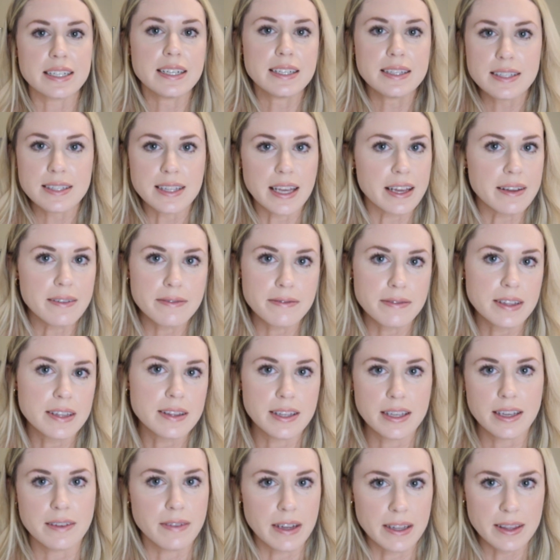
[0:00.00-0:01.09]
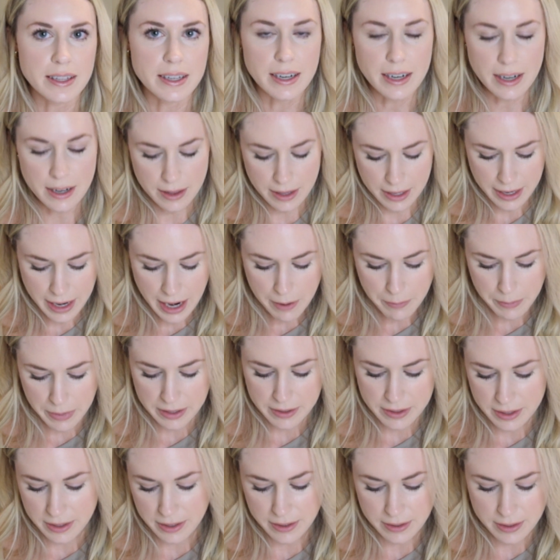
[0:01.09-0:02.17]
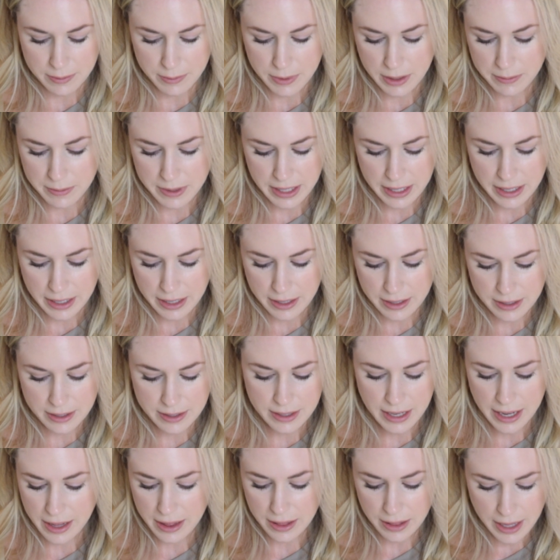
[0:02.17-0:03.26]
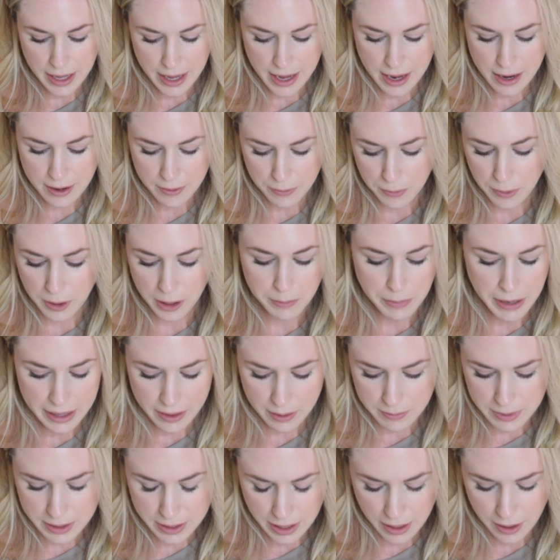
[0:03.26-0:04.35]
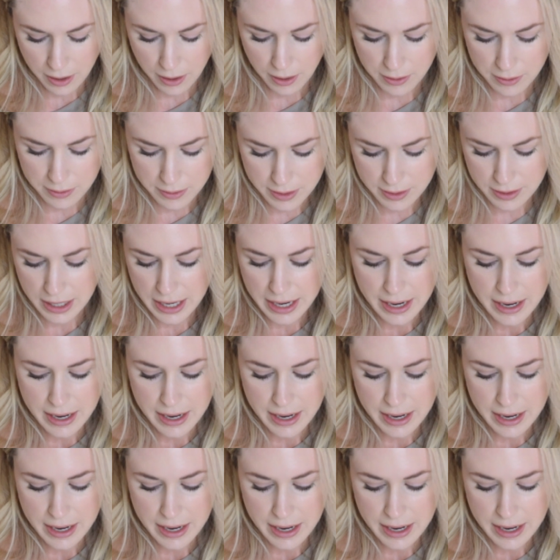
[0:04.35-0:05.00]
and safe in the event that anything happens. You know, sometimes they need to stay late, work by themselves.